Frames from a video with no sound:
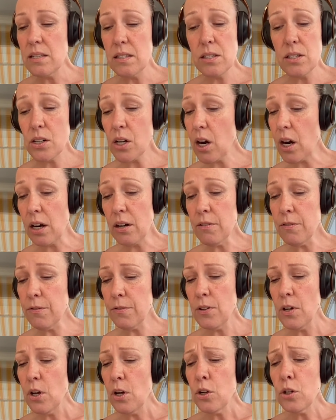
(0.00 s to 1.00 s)
The
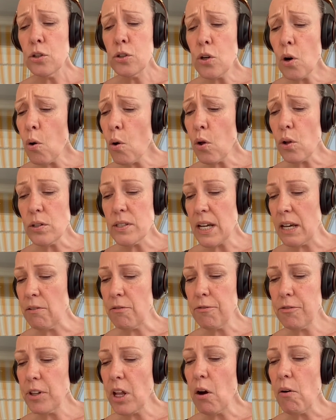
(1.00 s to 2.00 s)
scarf, gold
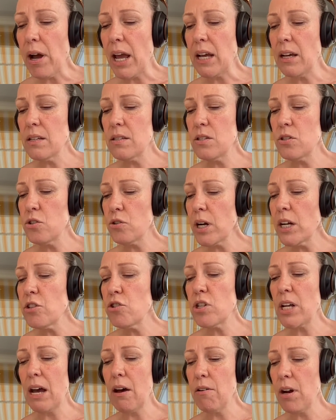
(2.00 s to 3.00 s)
and flowing,
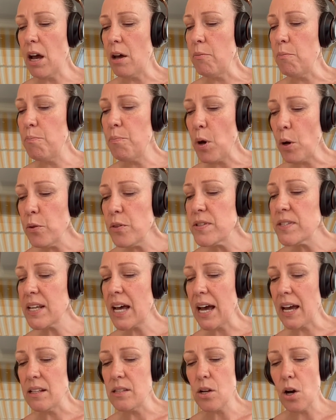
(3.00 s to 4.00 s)
stretched out on both
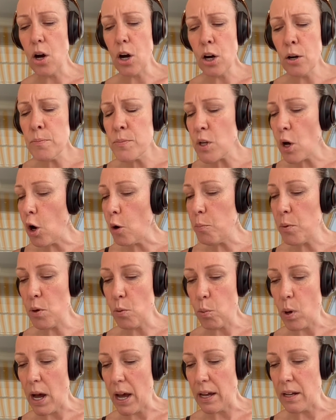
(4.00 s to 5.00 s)
sides, arms
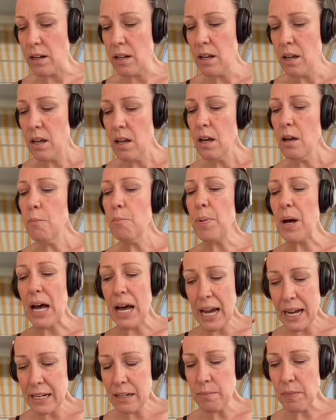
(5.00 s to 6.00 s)
open wide,
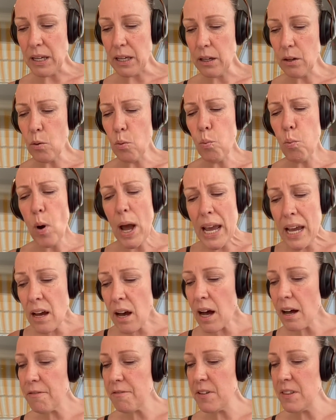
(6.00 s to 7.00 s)
Behind me,
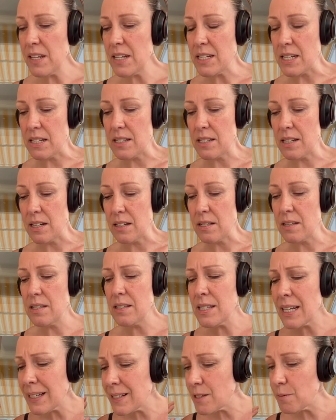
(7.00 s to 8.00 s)
way off in the distance,
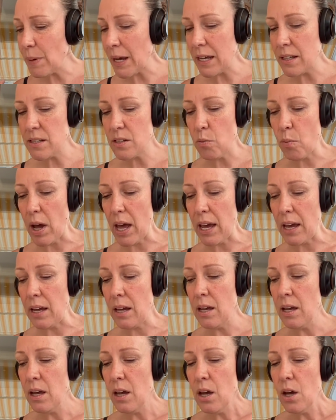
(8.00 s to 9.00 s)
six miles
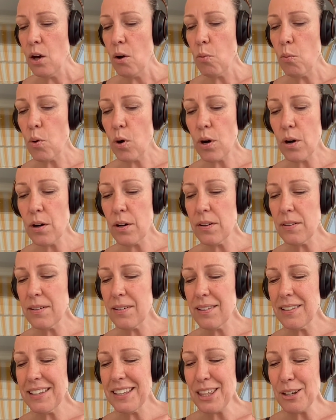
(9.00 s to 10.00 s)
away, were
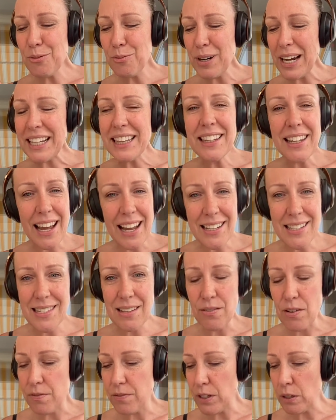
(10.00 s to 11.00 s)
the red
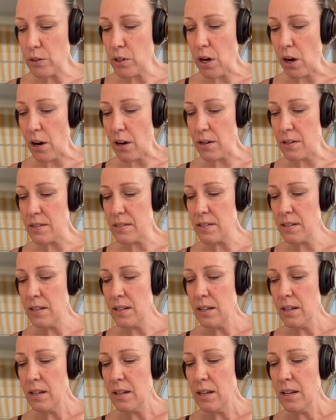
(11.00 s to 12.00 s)
lights of a few
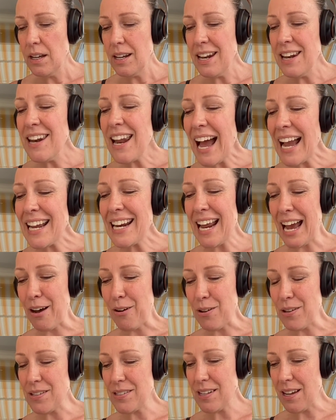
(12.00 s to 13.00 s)
cars, night
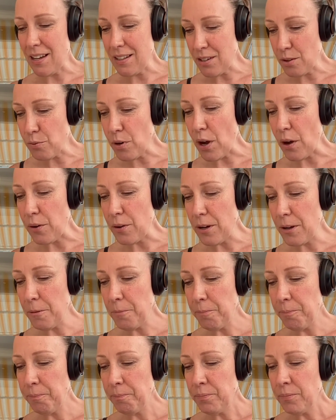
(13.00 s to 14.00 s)
owls on the
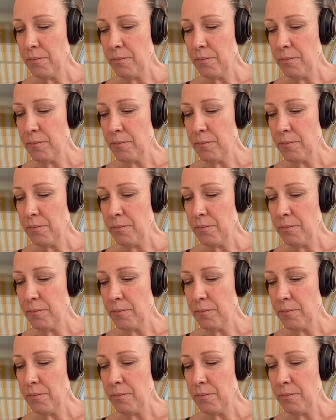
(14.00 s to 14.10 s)
road,